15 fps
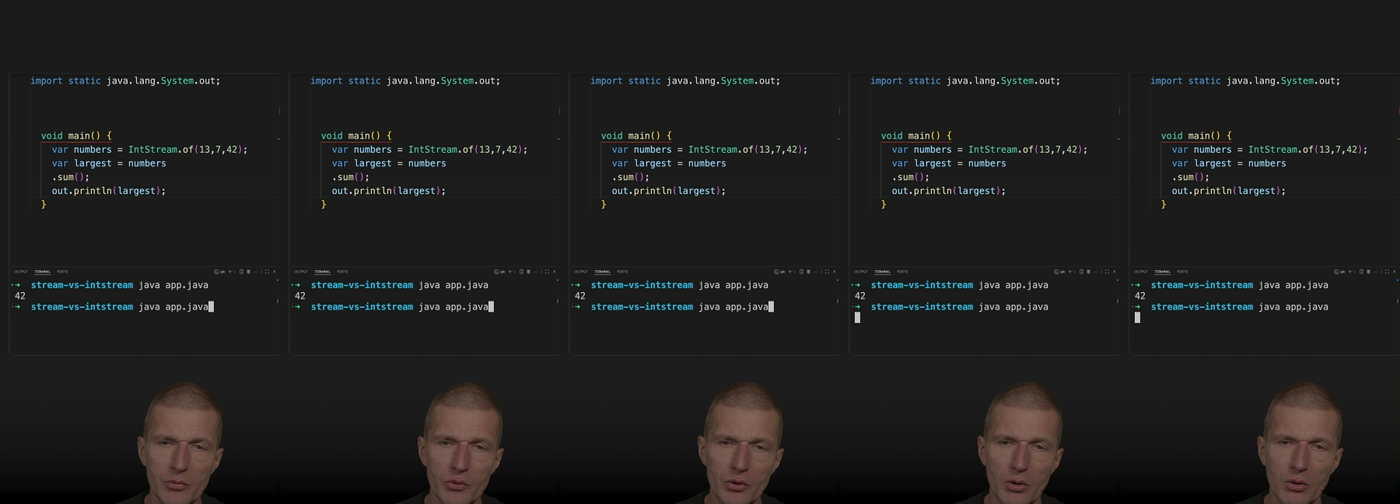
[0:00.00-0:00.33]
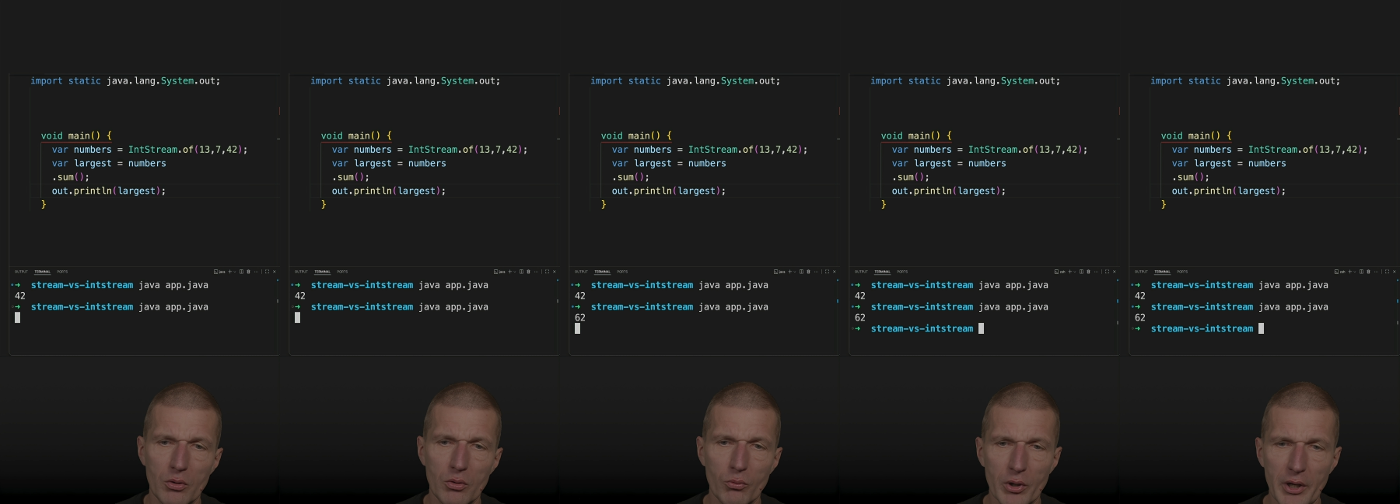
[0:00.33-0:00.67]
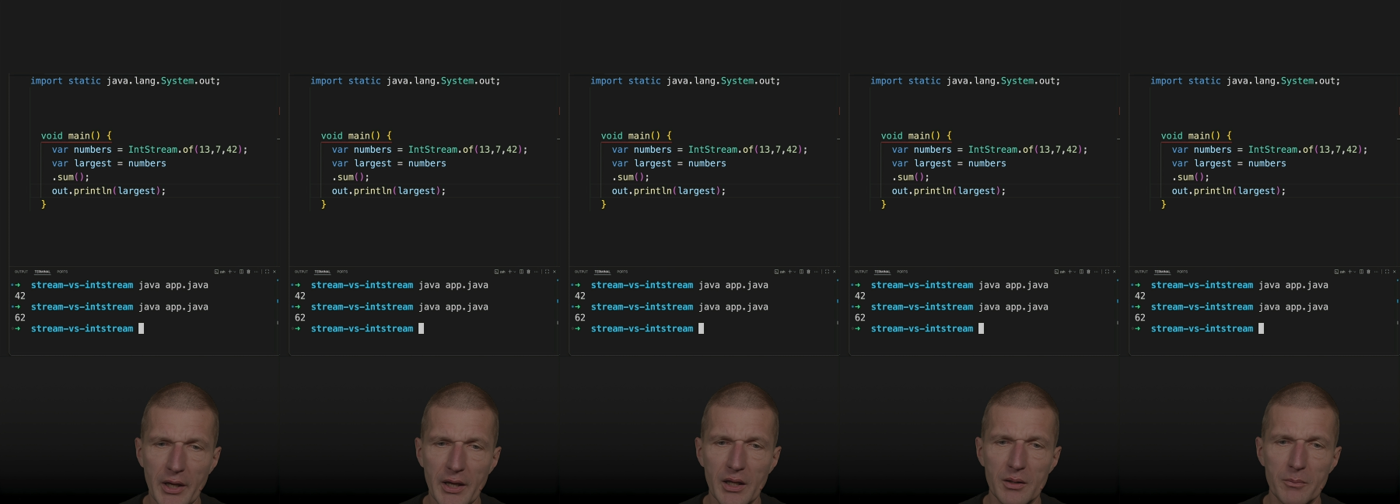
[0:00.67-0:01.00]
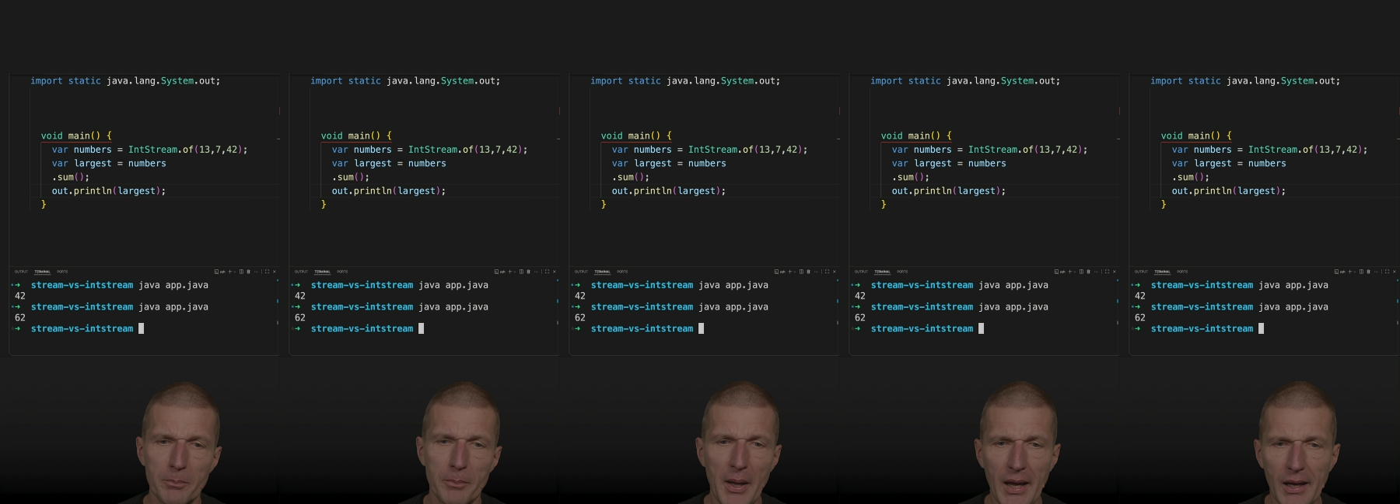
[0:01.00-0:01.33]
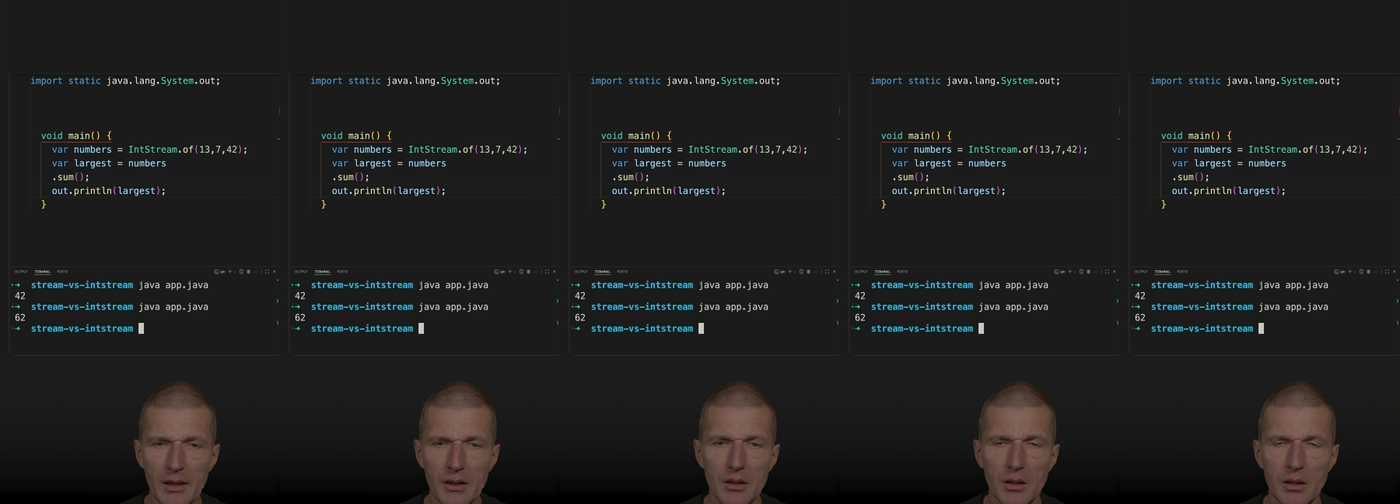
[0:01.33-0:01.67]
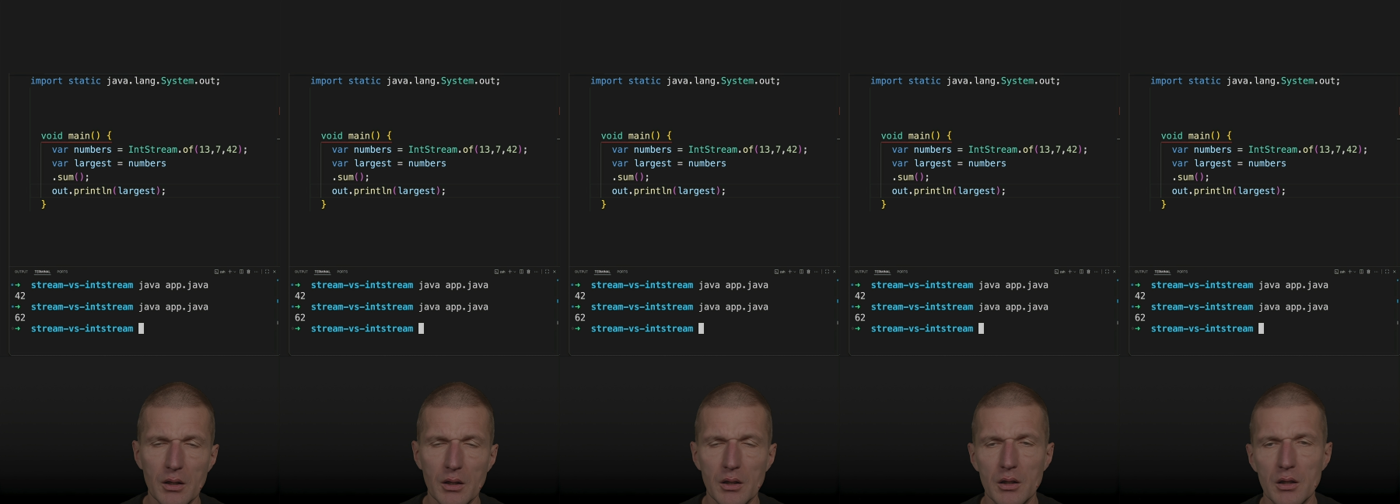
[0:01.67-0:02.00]
So what I get back
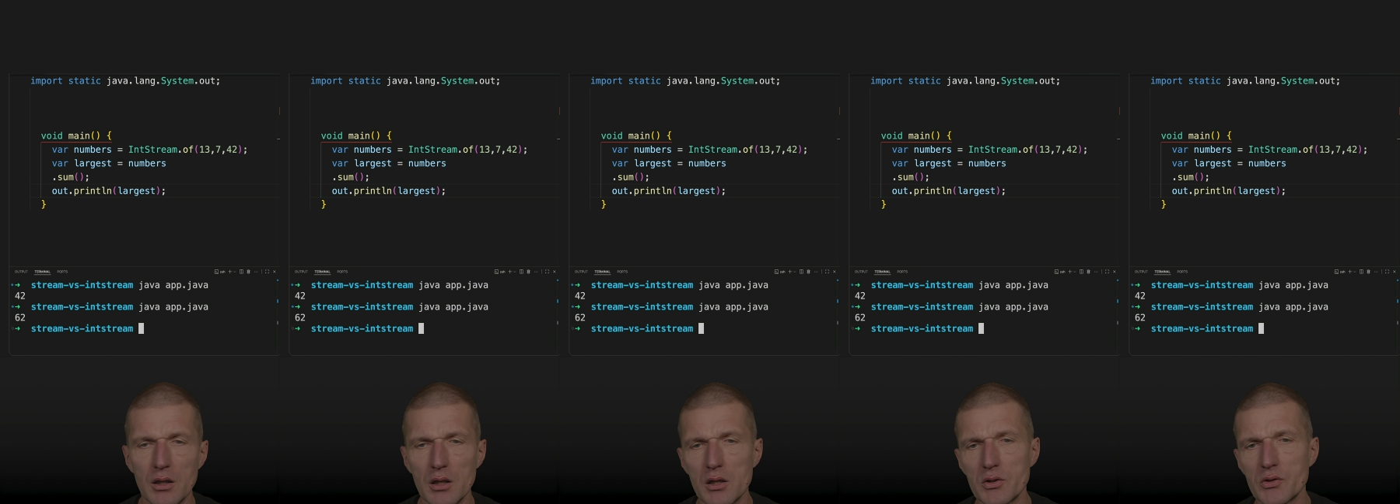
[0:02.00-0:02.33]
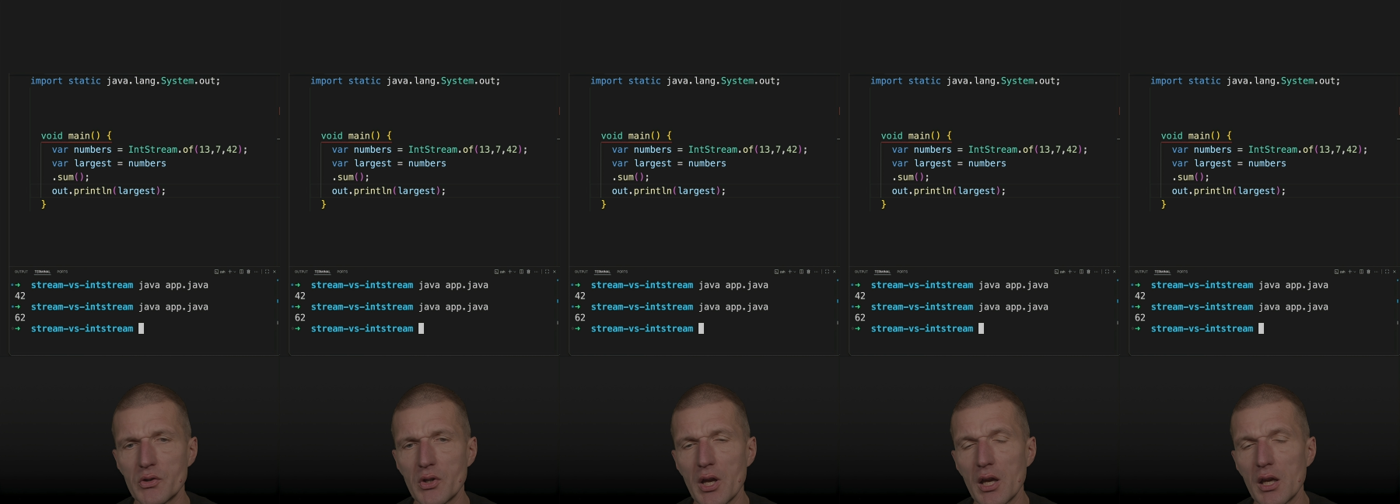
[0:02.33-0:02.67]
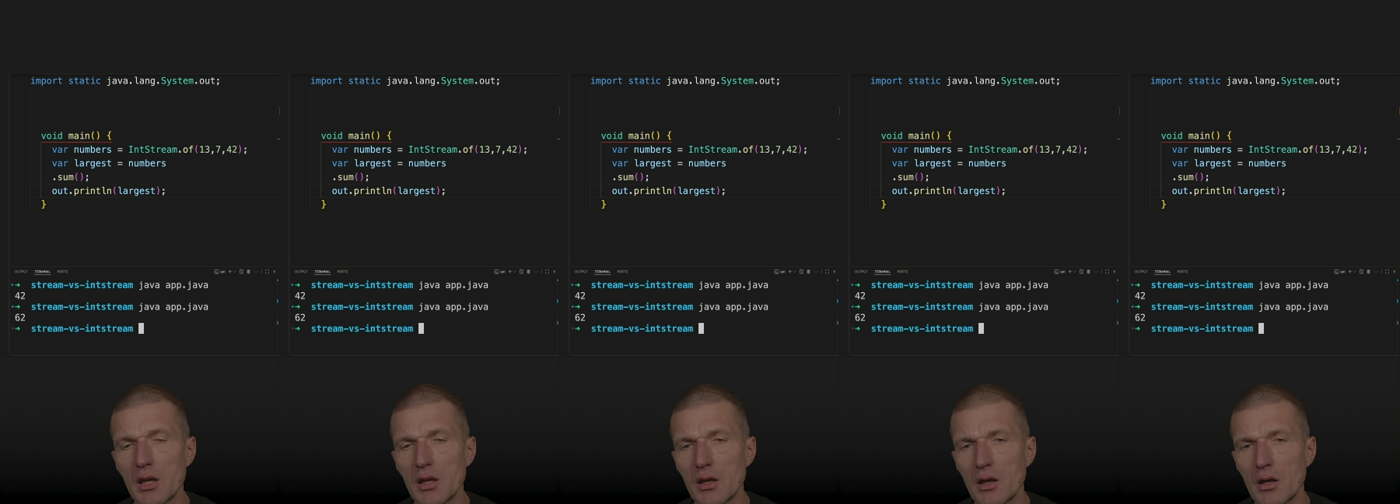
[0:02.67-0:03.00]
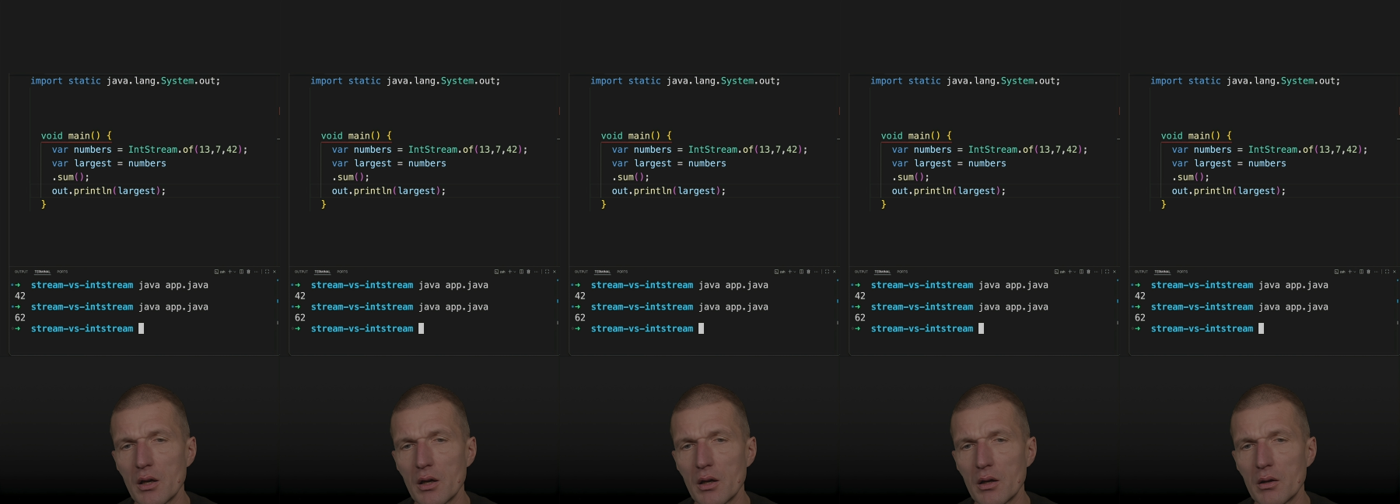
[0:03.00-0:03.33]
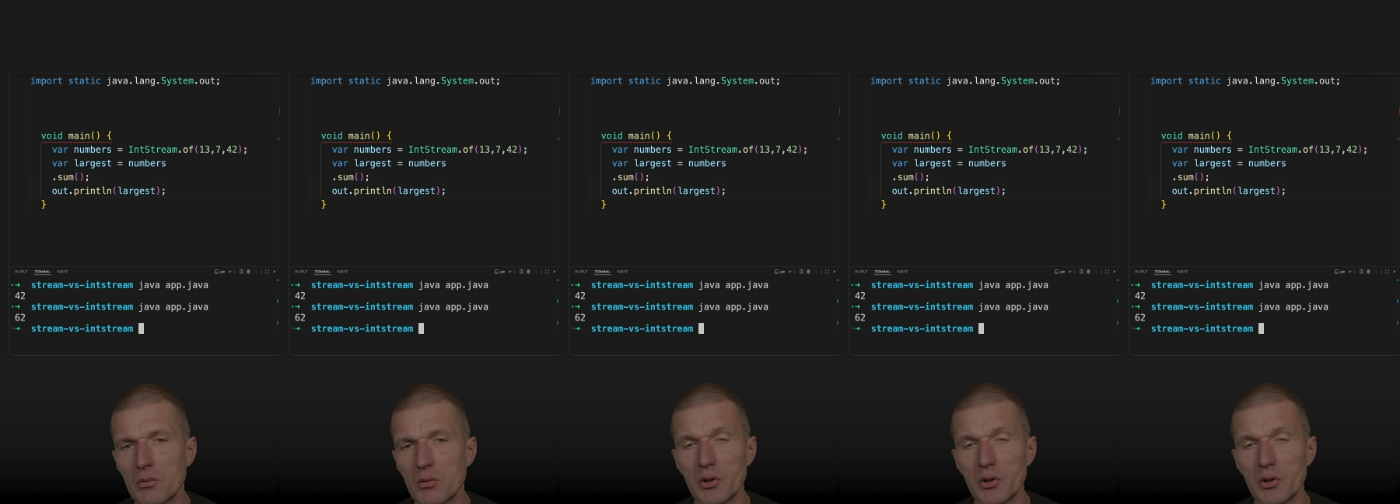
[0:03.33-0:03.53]
is a uh,